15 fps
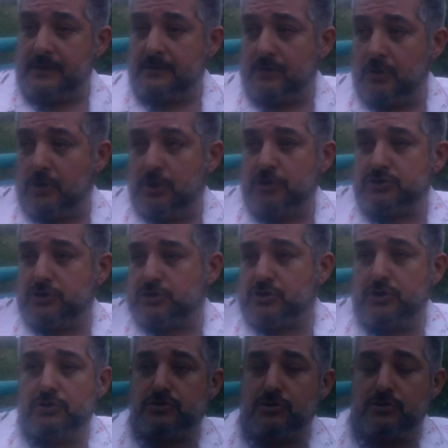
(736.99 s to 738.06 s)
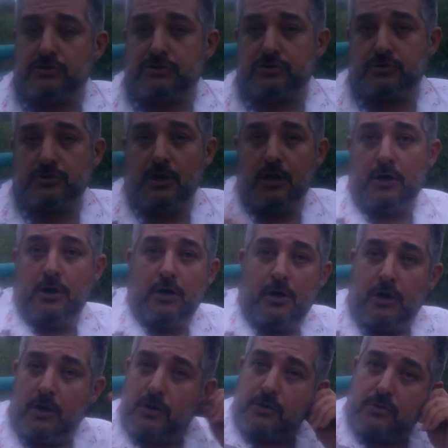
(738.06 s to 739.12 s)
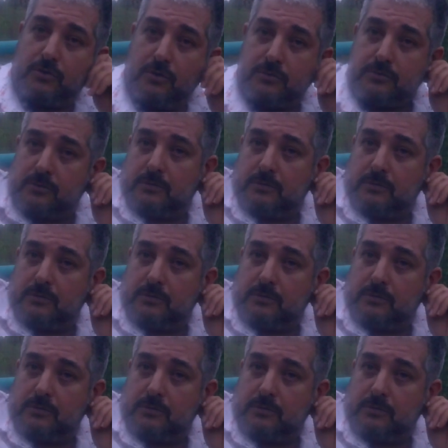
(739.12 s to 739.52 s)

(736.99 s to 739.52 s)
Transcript: And the legislature is, you know,